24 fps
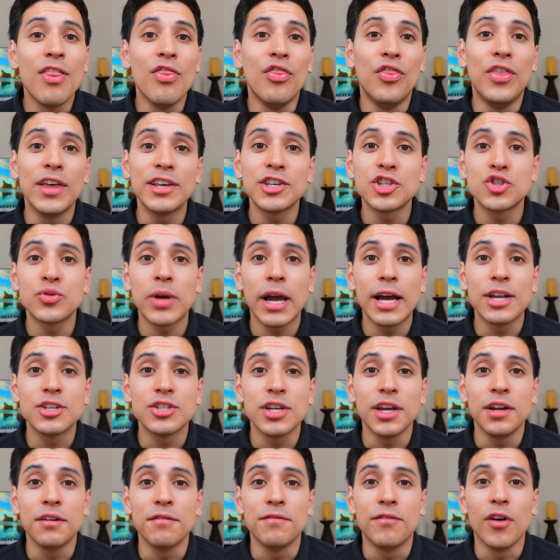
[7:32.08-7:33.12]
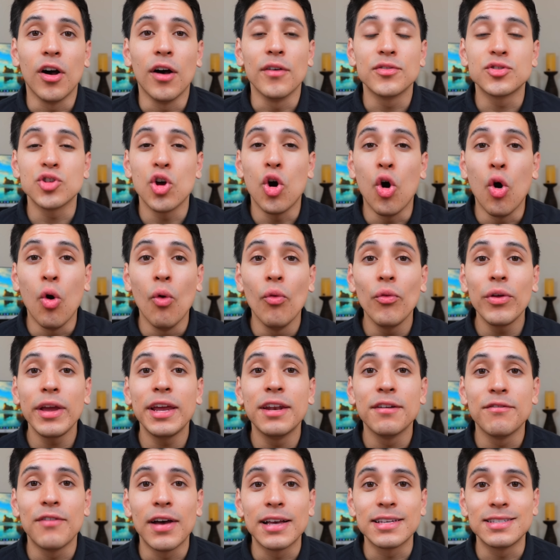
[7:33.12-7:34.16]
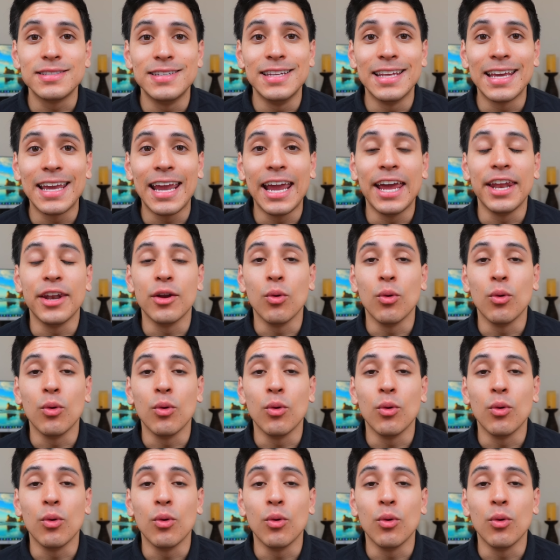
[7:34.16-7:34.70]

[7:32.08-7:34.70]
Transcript: This strategy involves only investing in